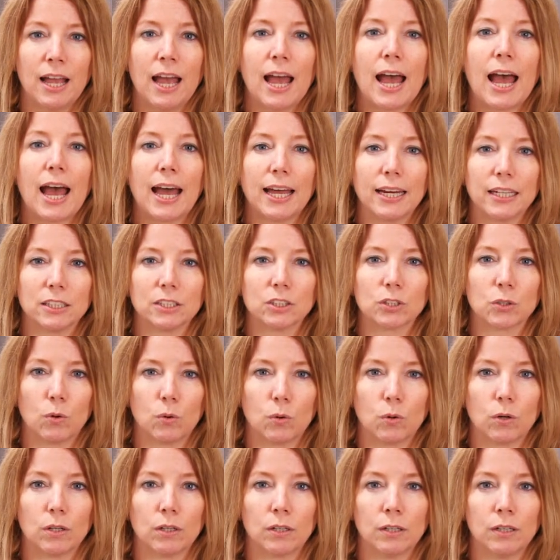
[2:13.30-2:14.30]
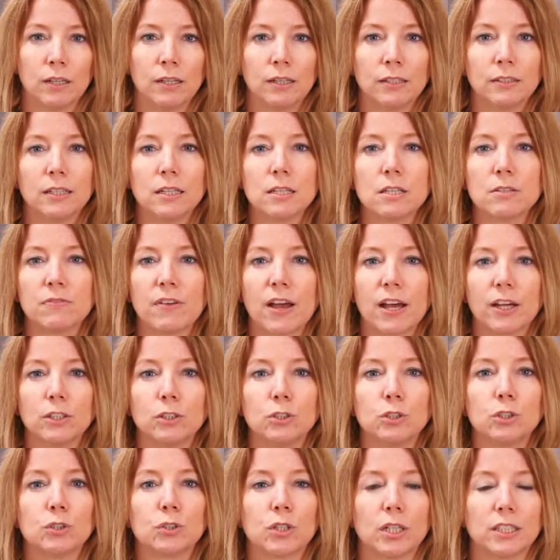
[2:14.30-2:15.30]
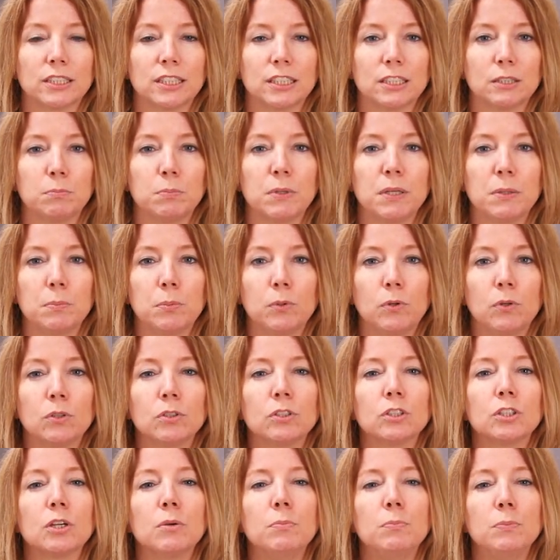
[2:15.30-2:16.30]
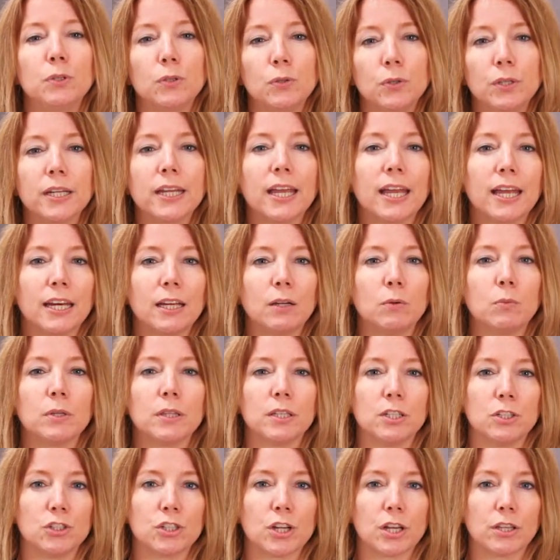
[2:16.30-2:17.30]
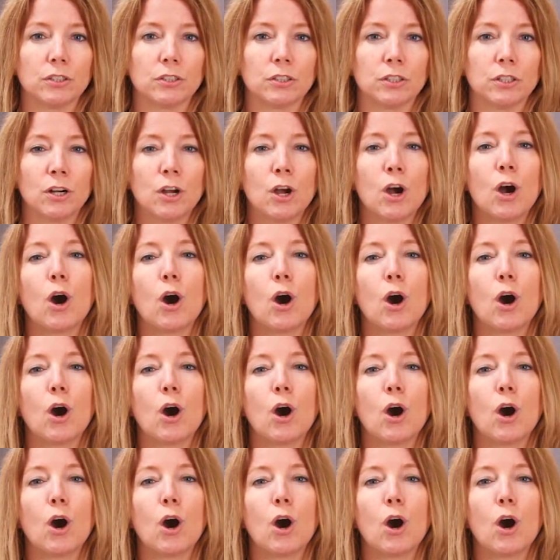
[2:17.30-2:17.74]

At its core, this value stresses people communicating with each other